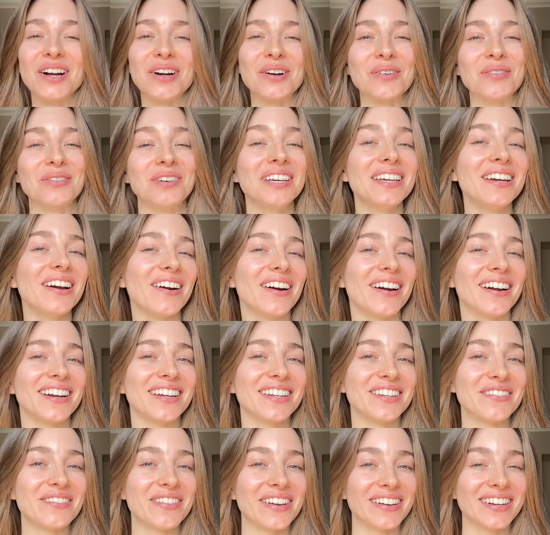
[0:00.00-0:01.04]
We are in
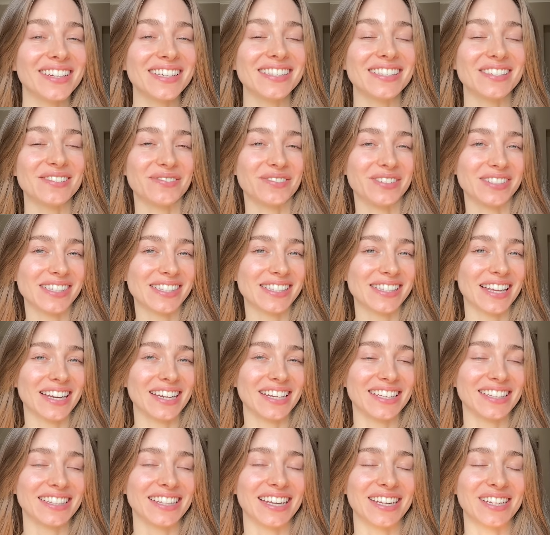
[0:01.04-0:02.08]
a very different
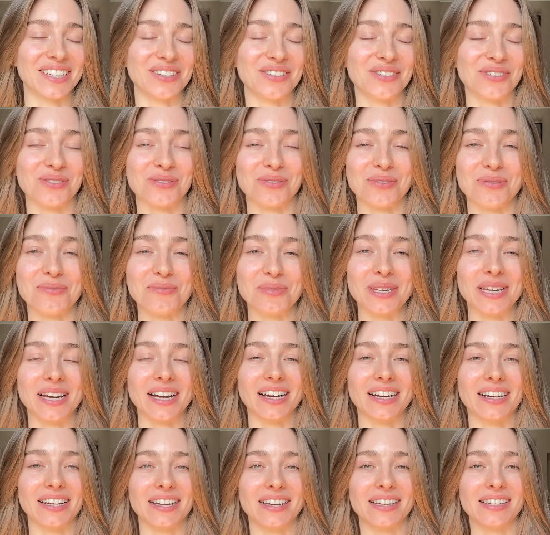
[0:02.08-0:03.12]
setting than usual
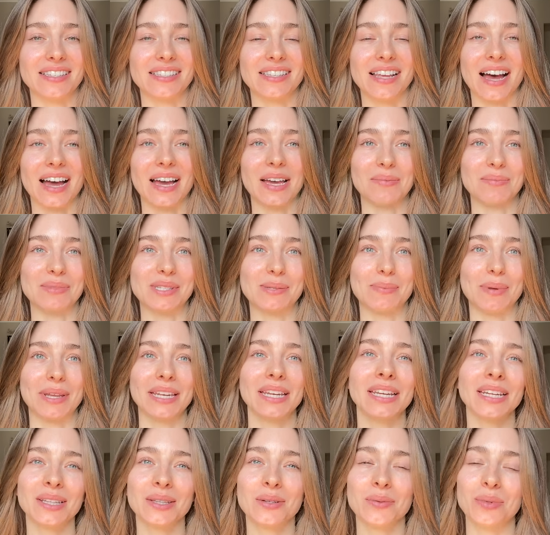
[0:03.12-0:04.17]
because I'm
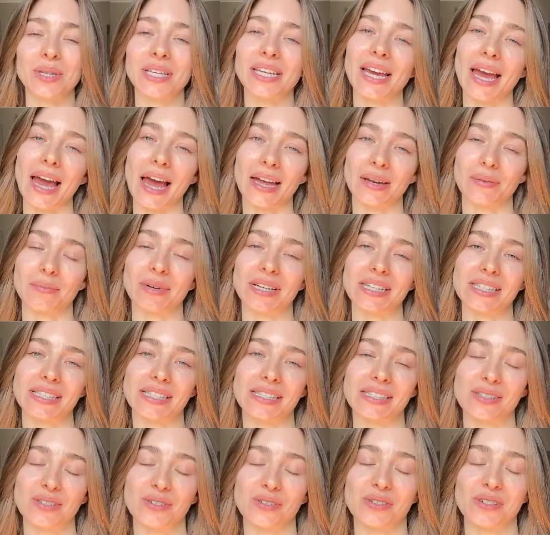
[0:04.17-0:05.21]
spending the week at my
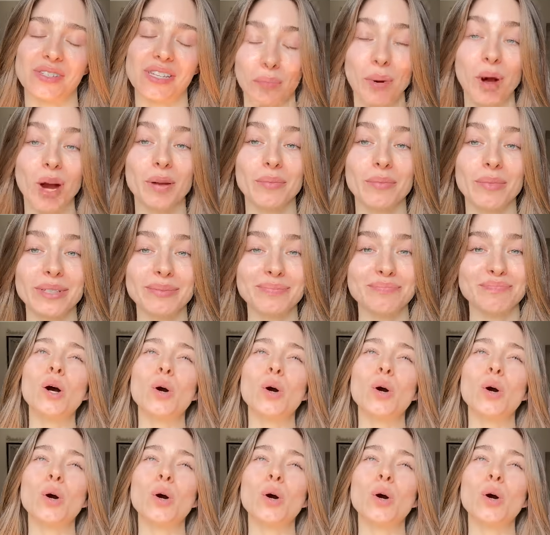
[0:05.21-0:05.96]
sister's apartment,